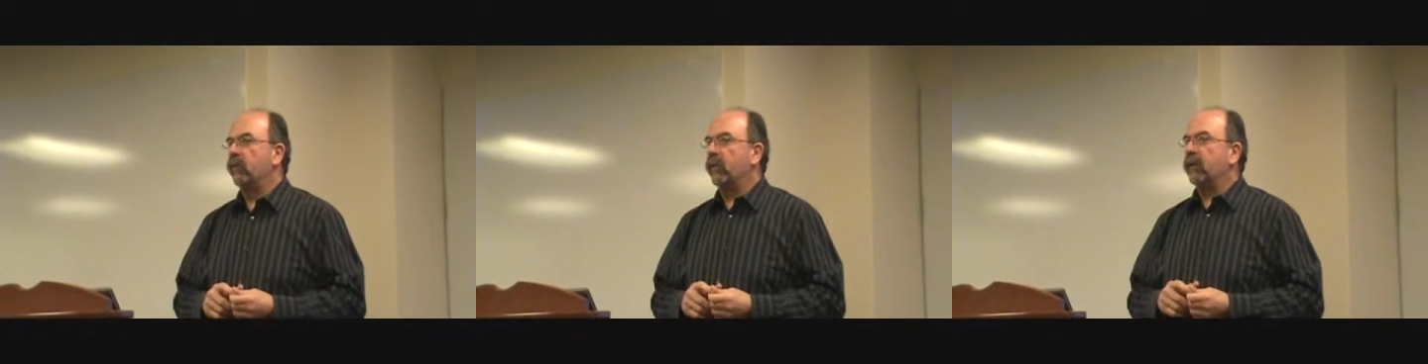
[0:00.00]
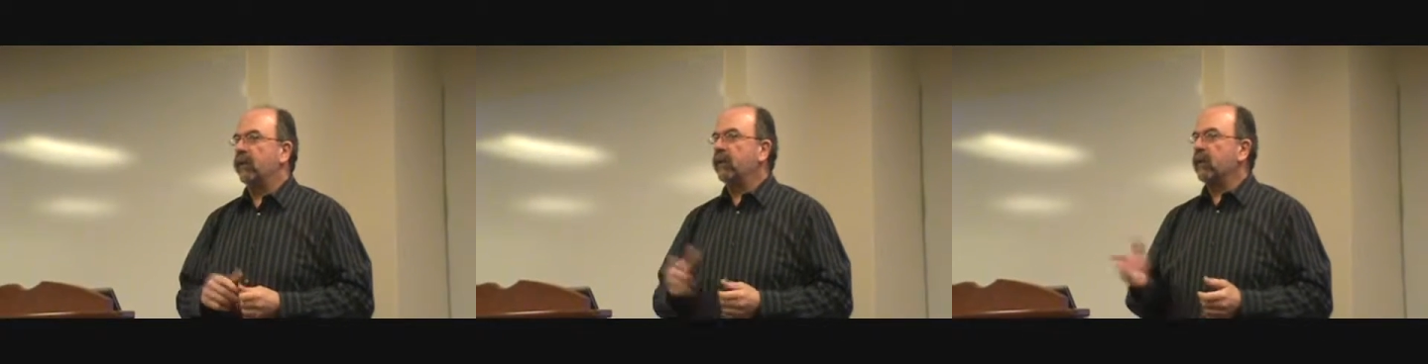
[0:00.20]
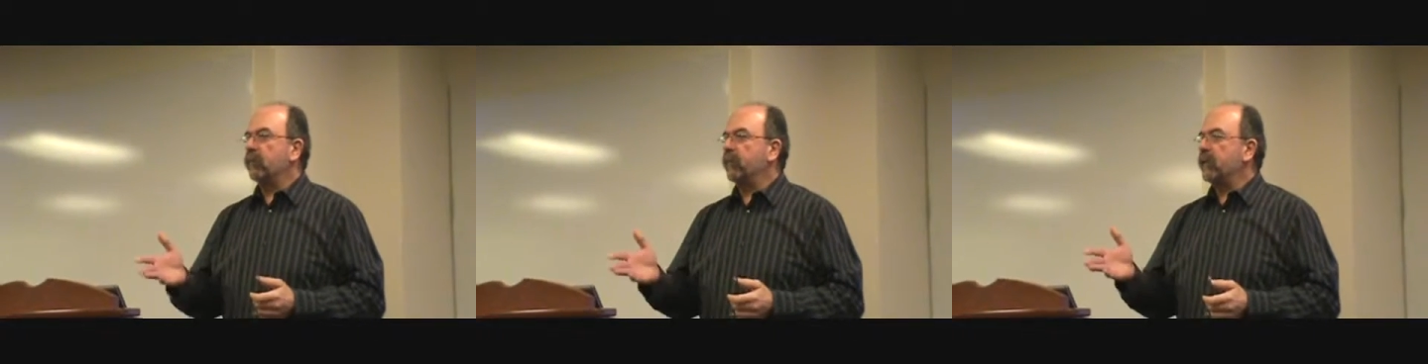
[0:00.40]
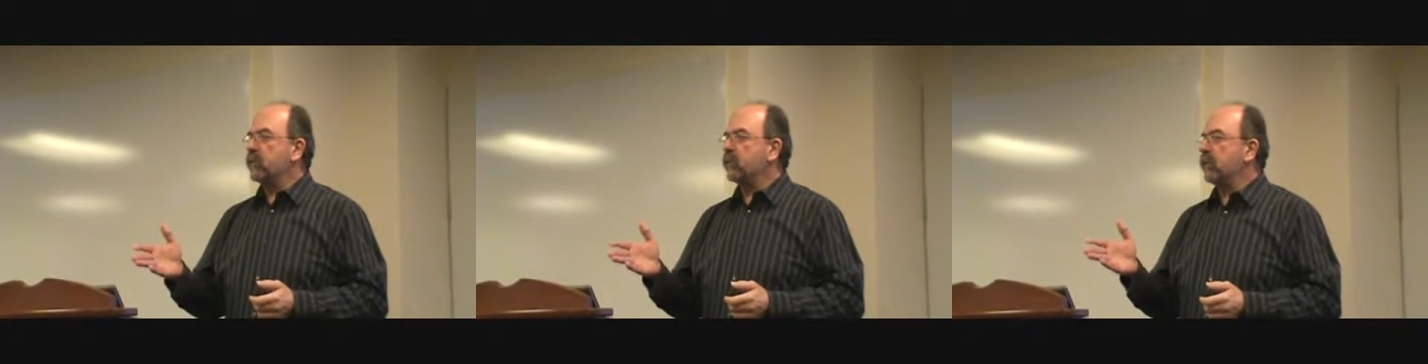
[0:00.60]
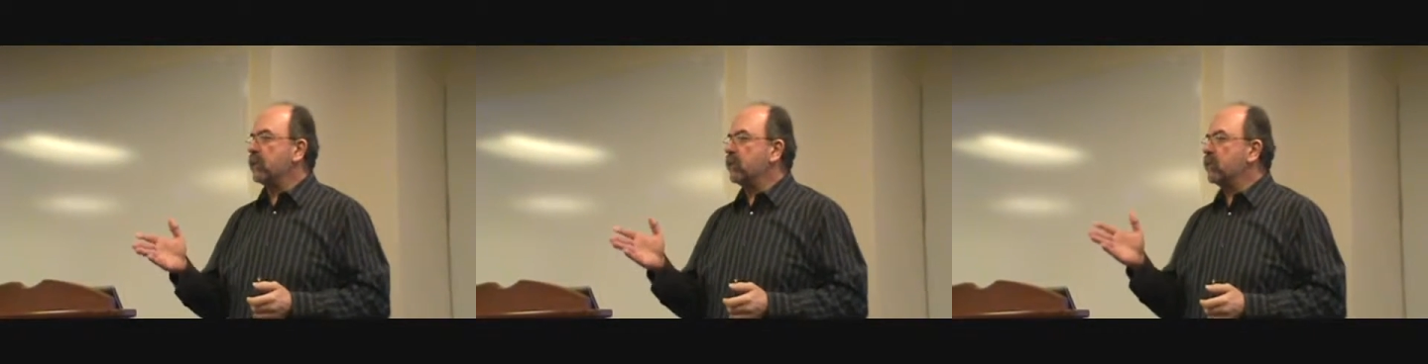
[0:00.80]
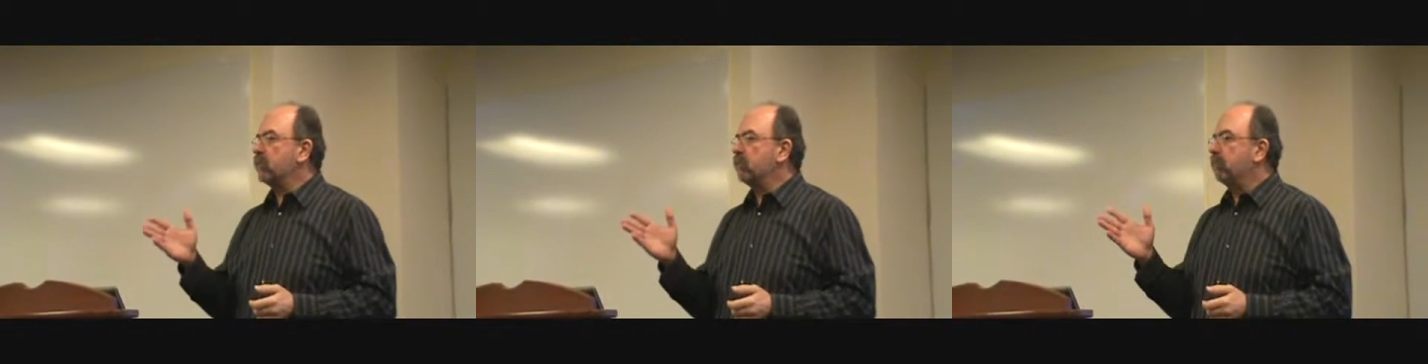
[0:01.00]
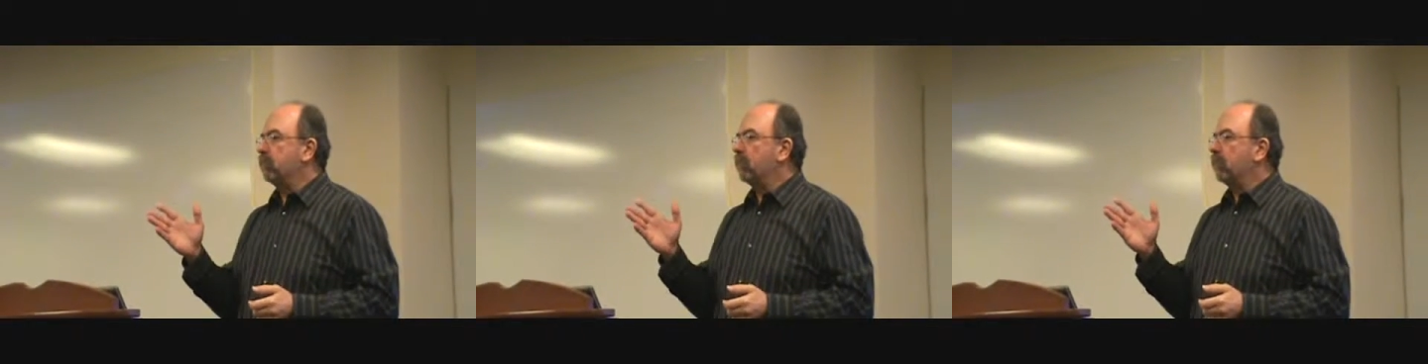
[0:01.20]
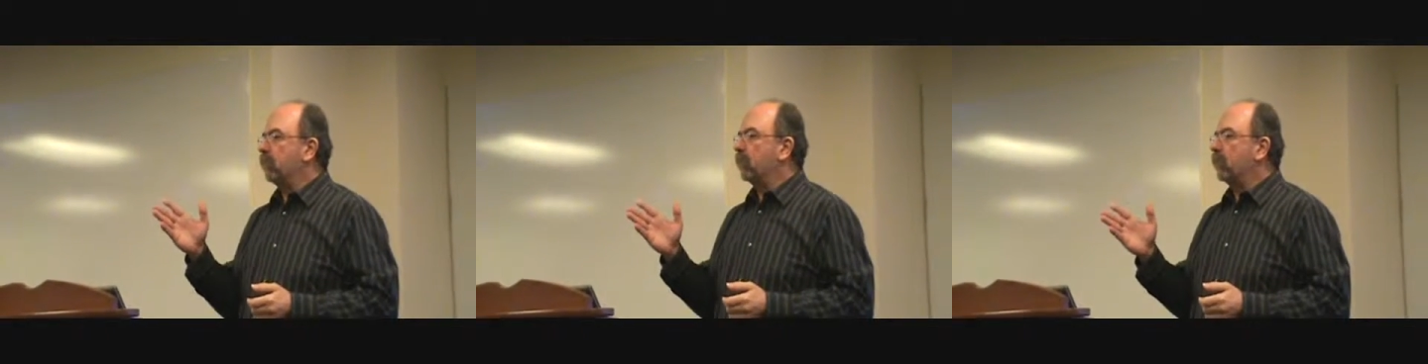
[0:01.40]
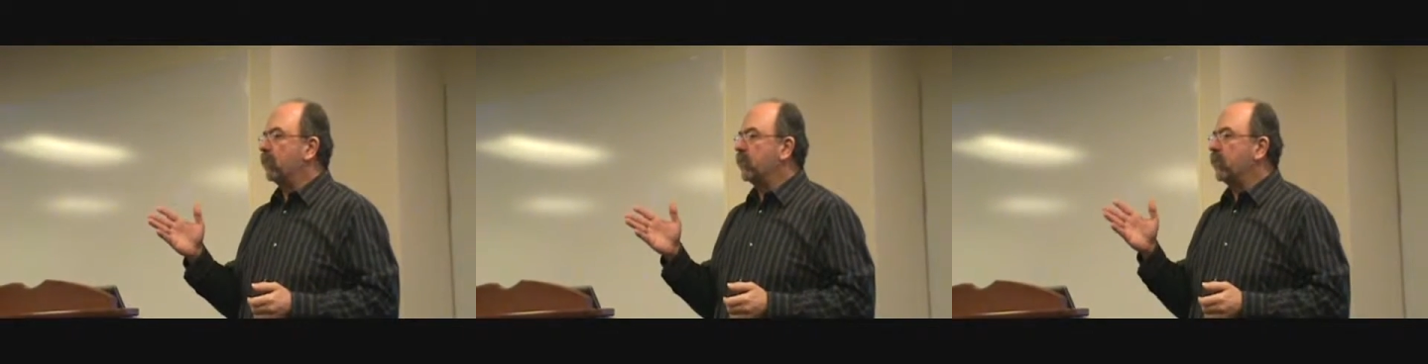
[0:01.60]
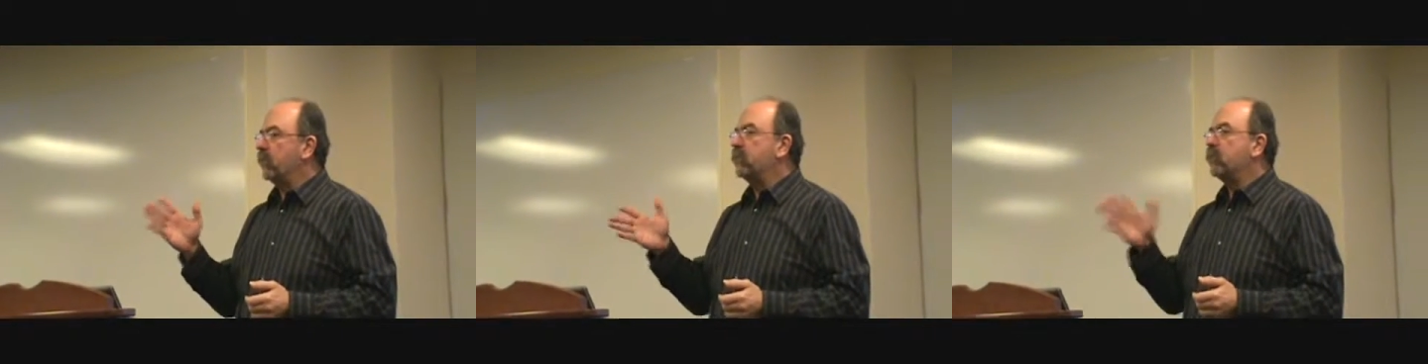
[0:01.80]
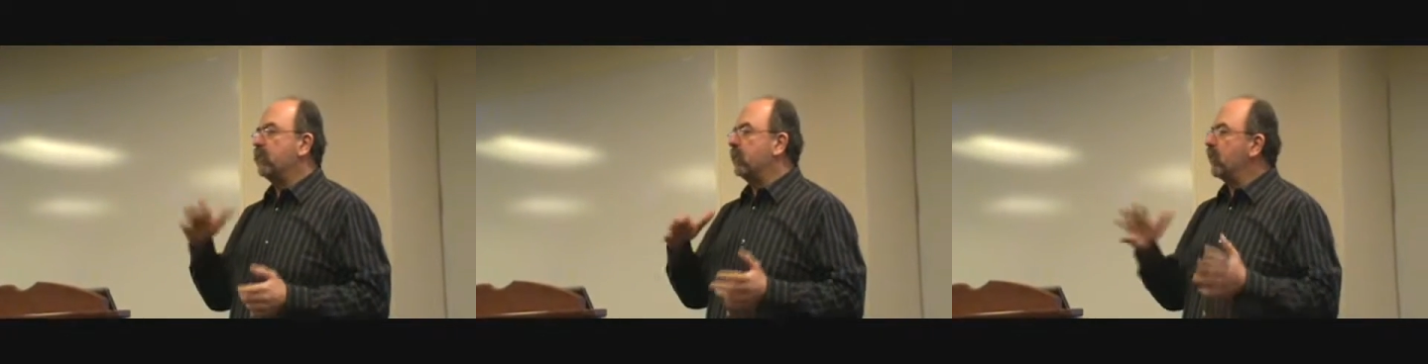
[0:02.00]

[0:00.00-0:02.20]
One of the companies that used to